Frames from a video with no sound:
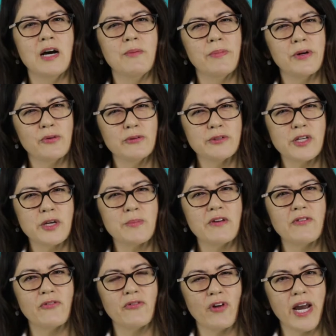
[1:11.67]
but also be
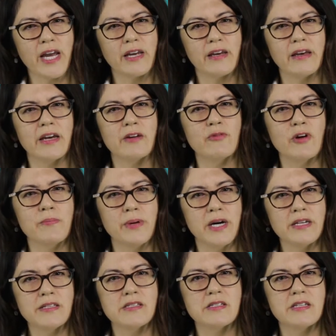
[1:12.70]
frank and
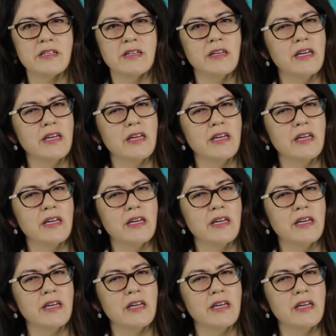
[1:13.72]
robust